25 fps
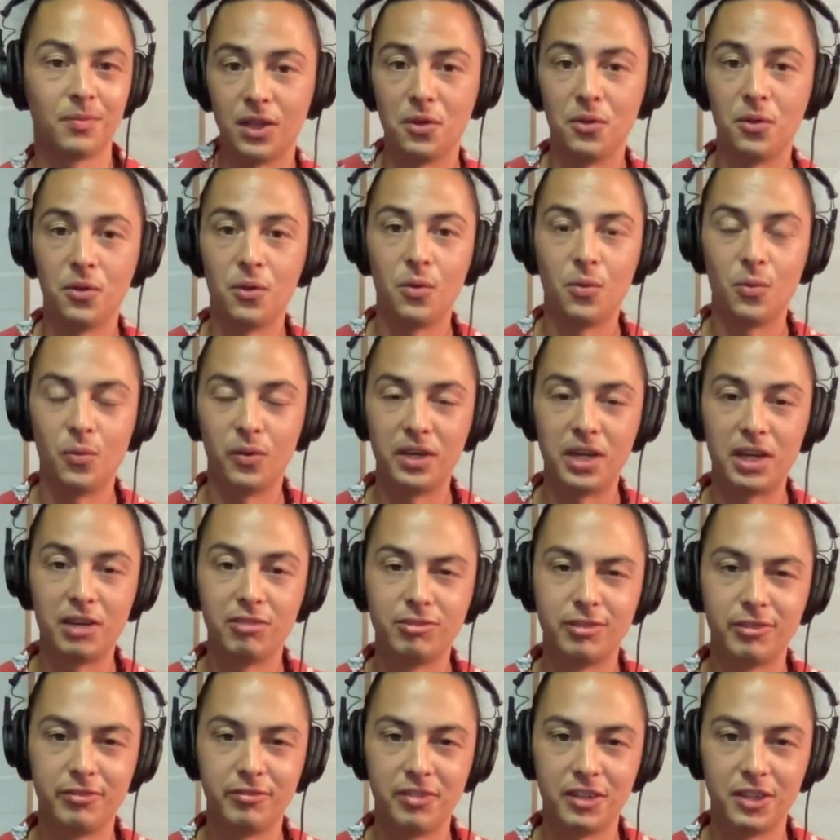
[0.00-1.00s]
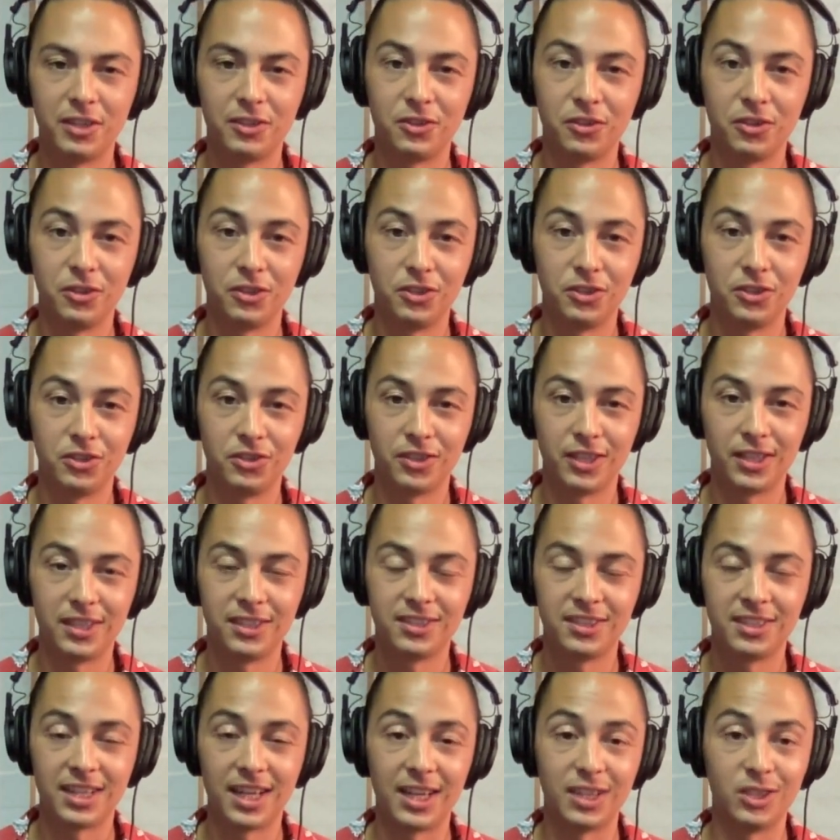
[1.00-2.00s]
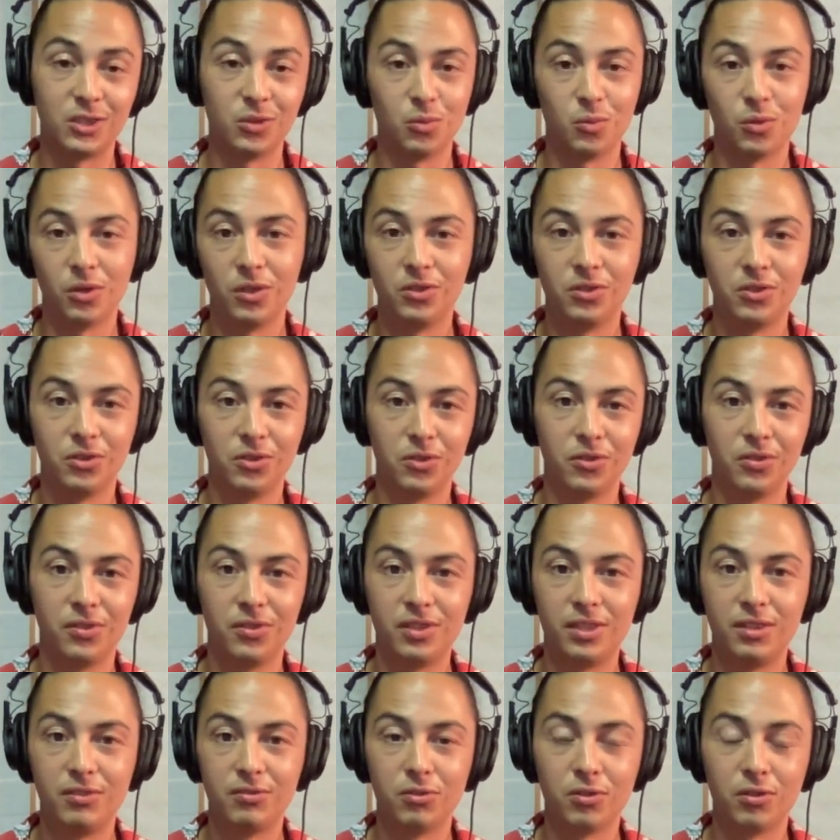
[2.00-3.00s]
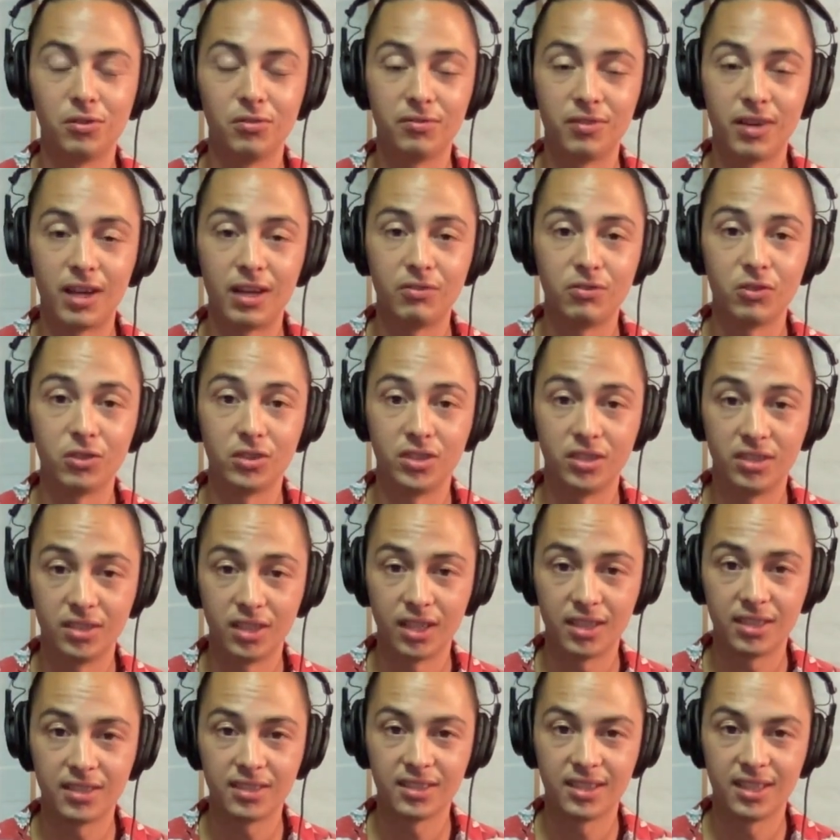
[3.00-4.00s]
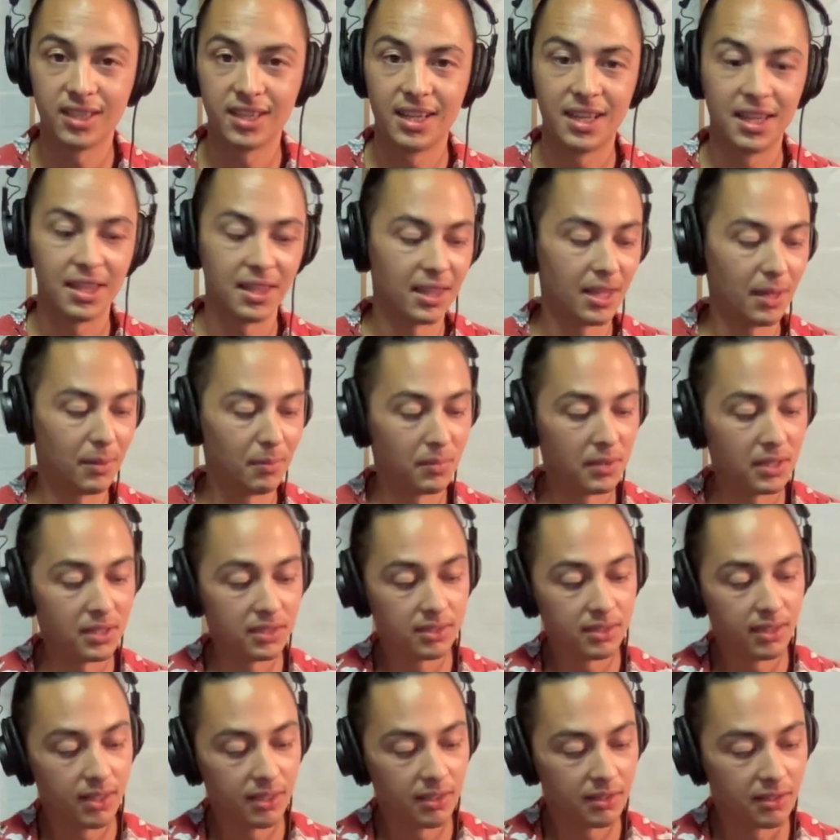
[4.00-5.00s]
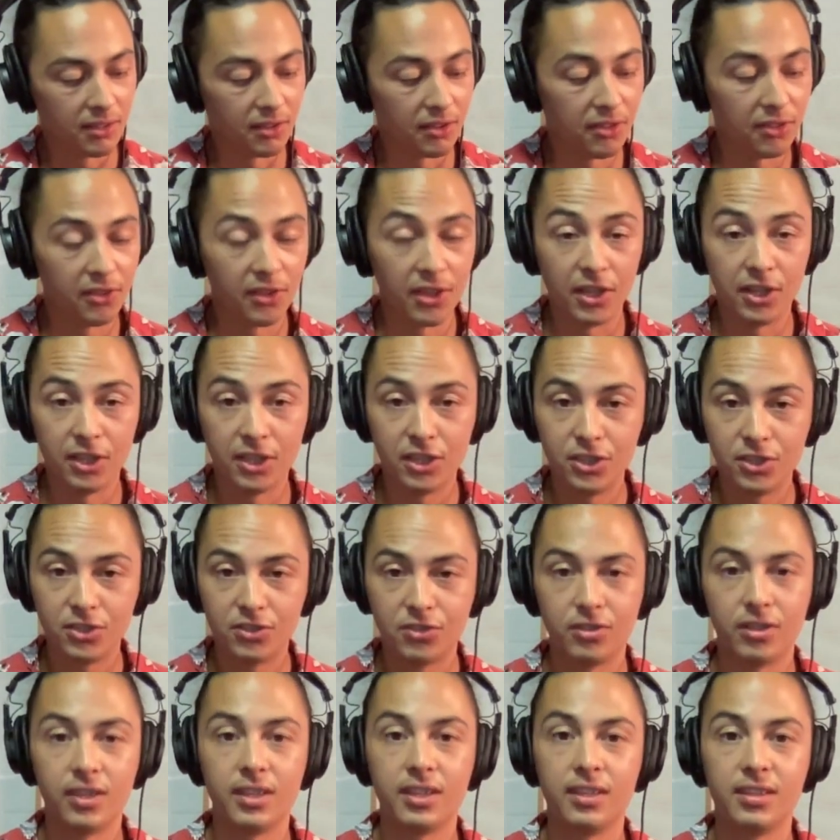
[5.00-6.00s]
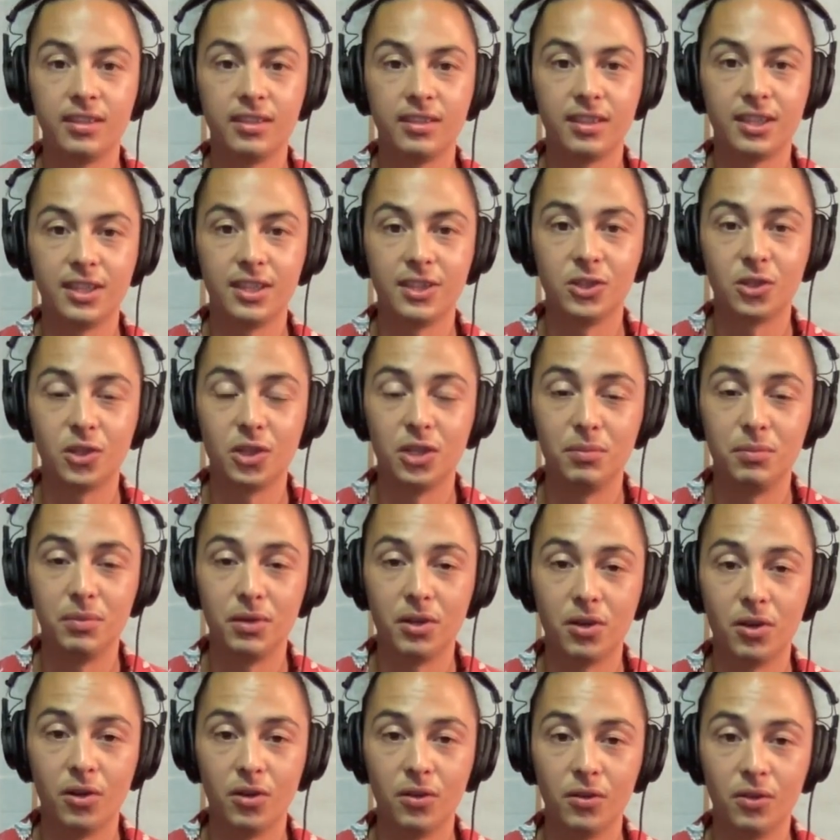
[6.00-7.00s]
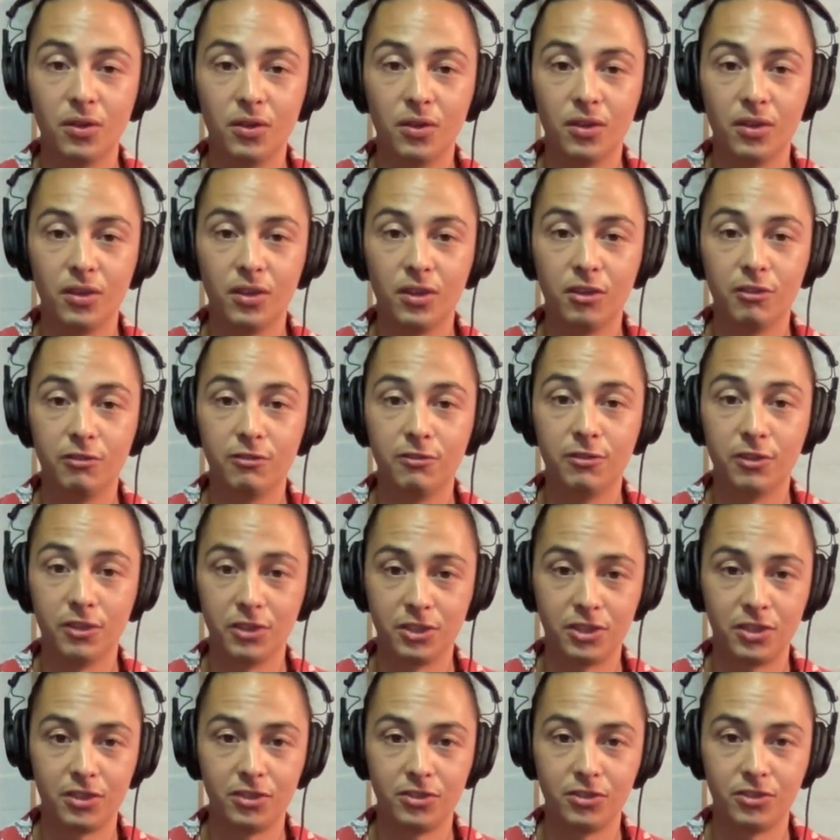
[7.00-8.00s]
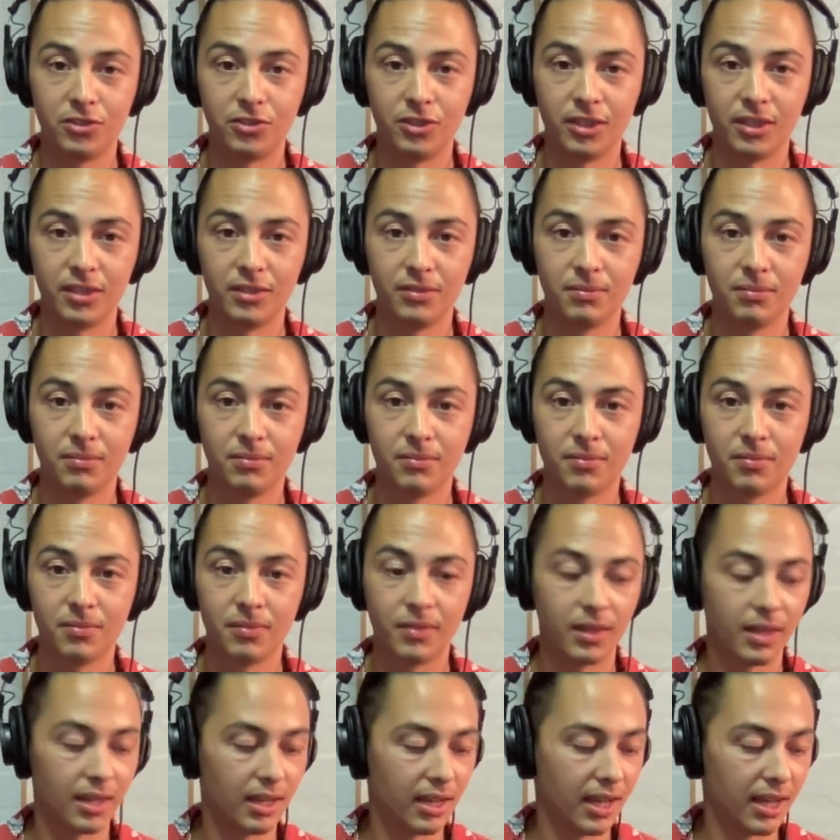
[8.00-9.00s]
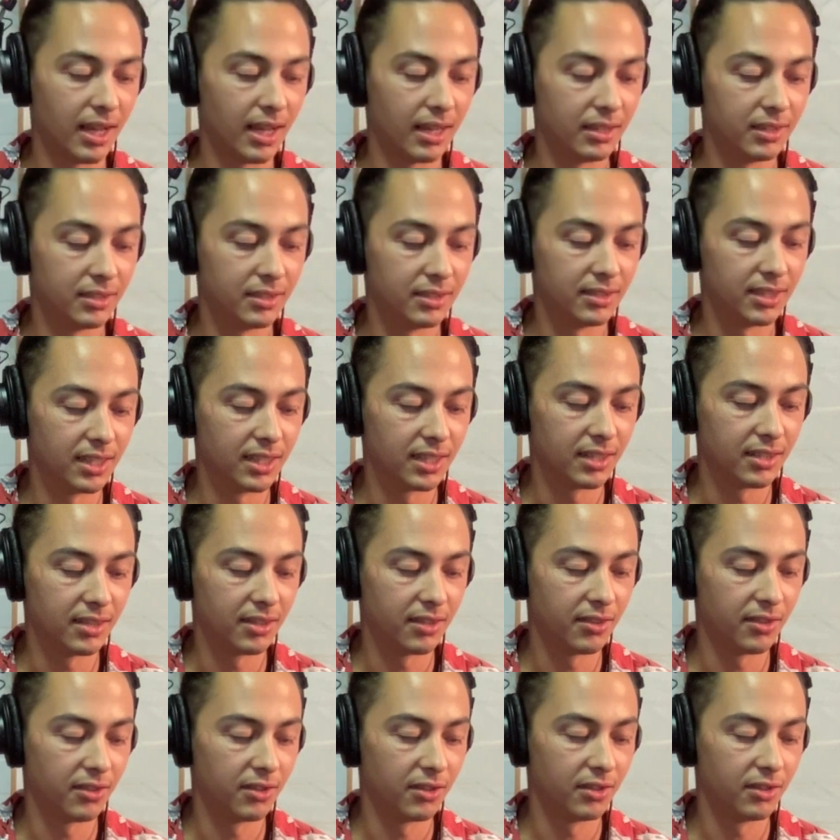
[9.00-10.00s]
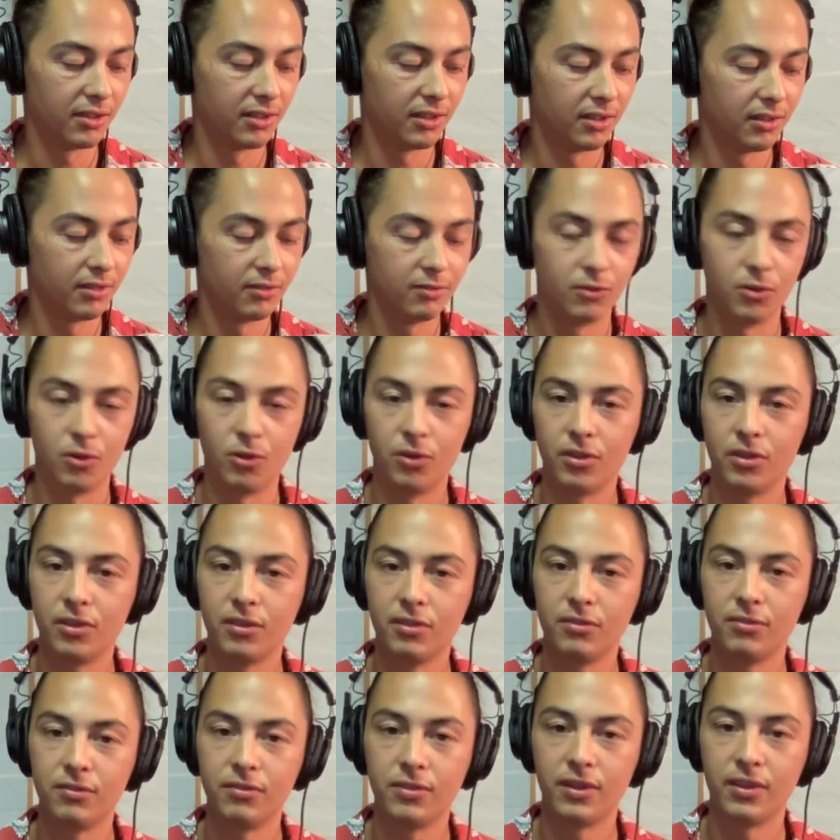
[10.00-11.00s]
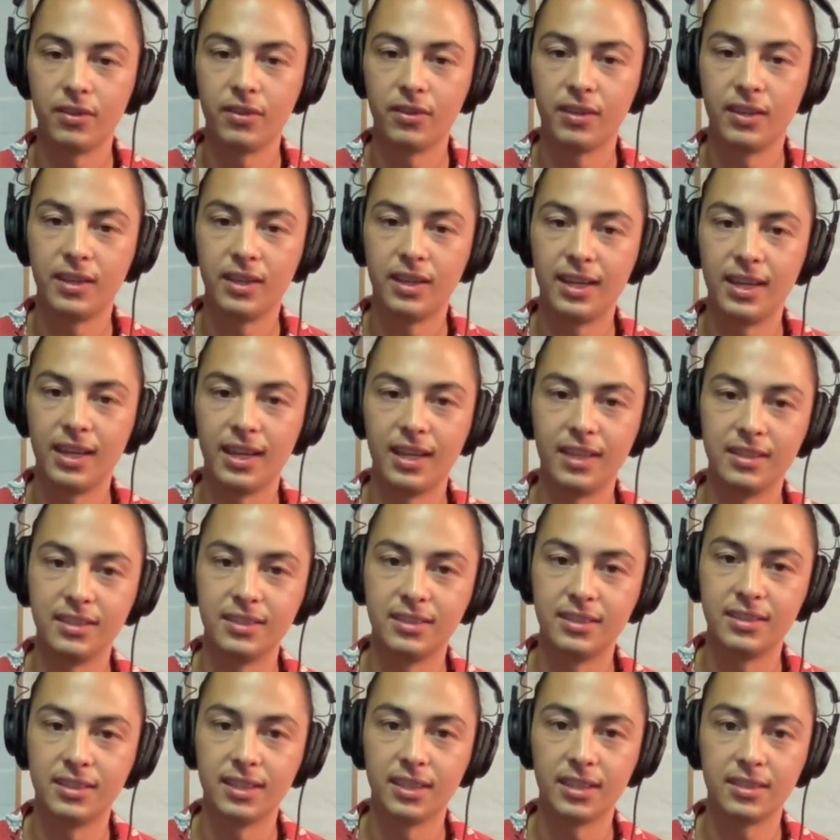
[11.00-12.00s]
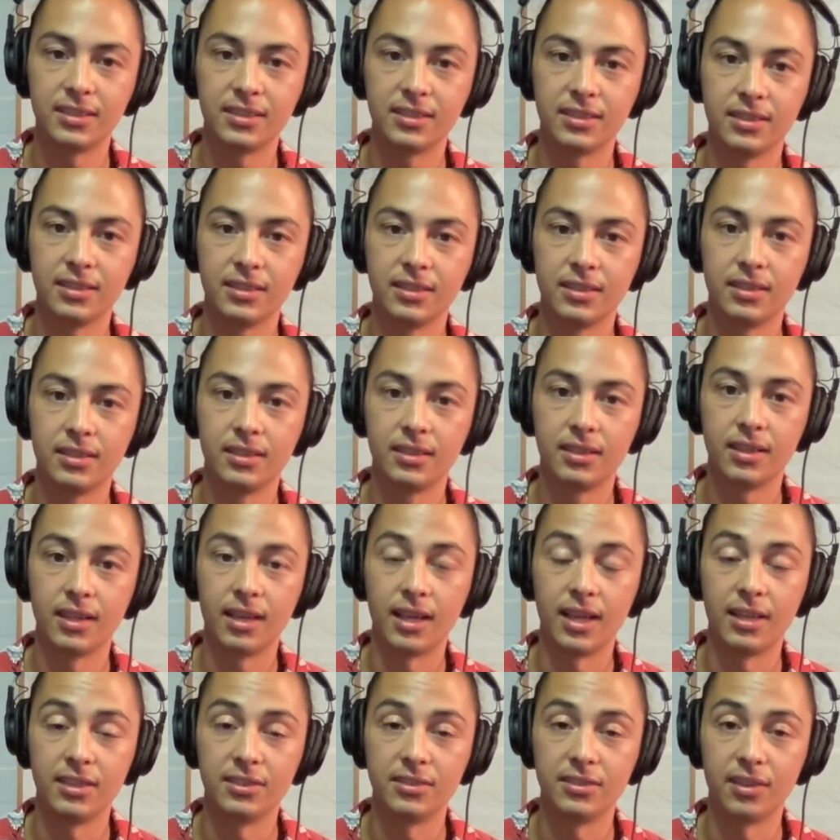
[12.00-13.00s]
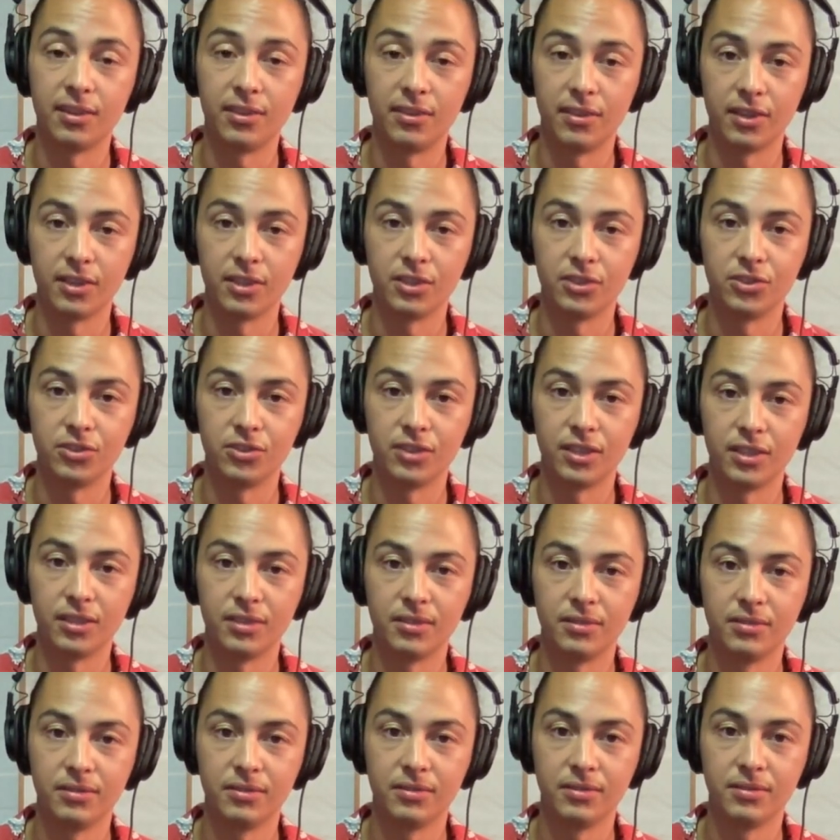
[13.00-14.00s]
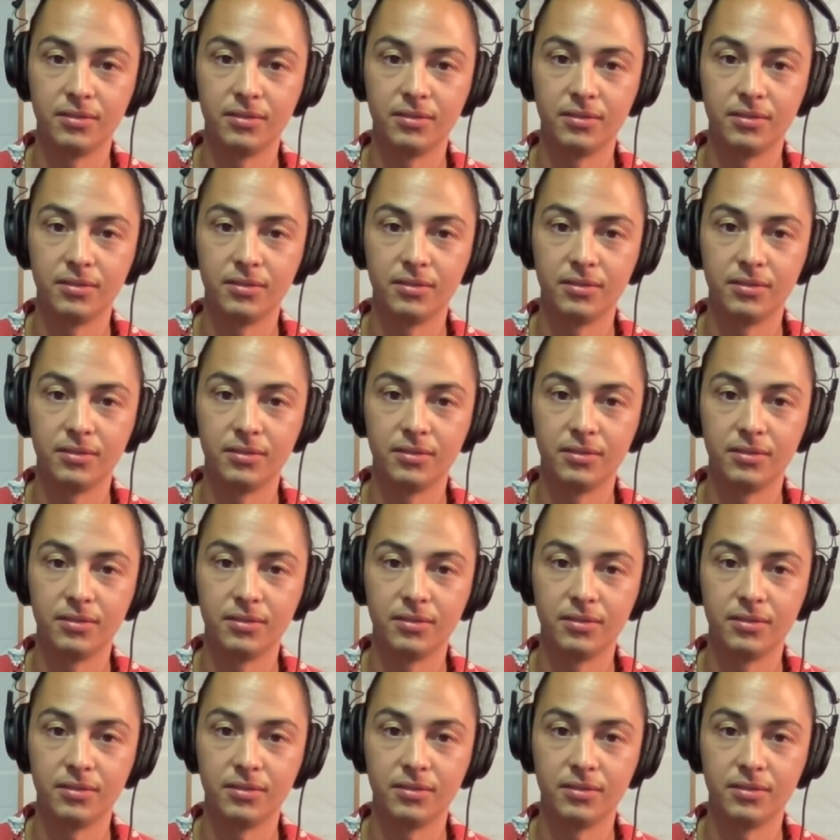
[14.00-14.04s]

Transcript: Now when I refer to the strings as 1, 2, 3, 4, 5 or 6, that means the thinnest string is going to be called the first string, and second, third, fourth, fifth and sixth is the thickest string.